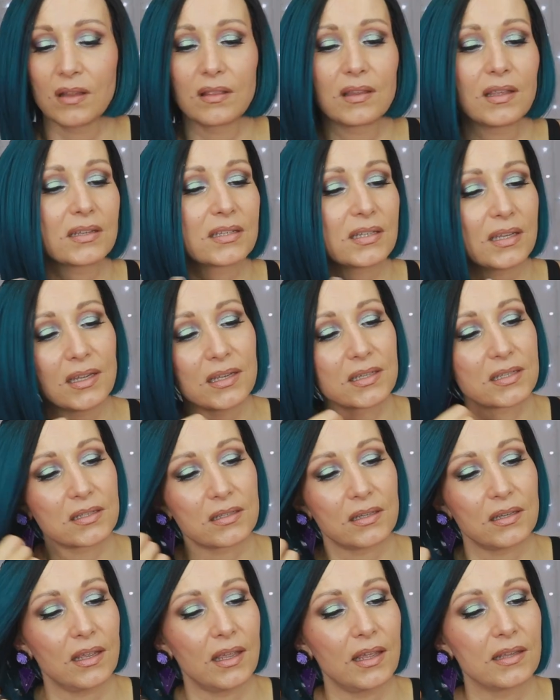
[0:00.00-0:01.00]
And this
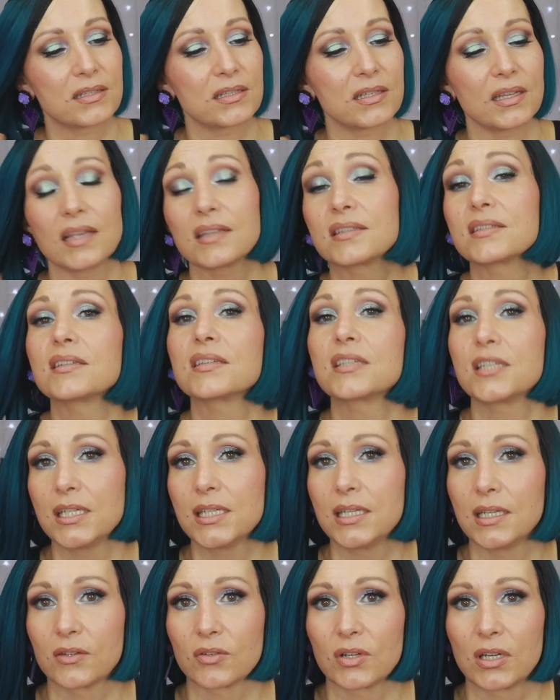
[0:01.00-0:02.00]
is, it's, it's a
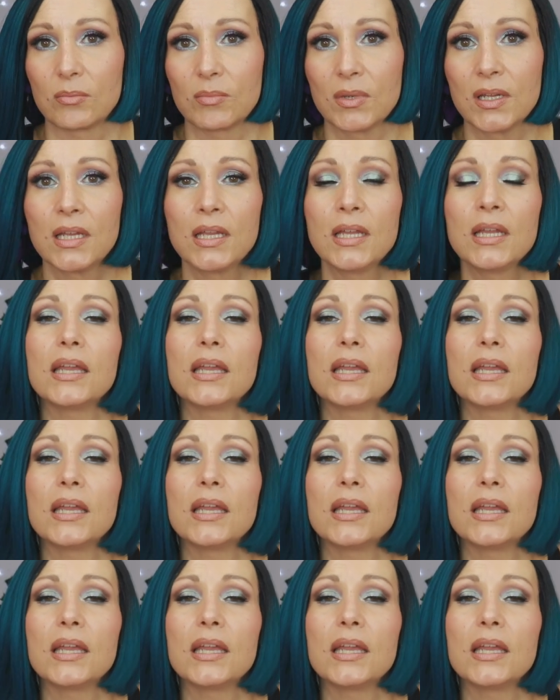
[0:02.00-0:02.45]
CC cream.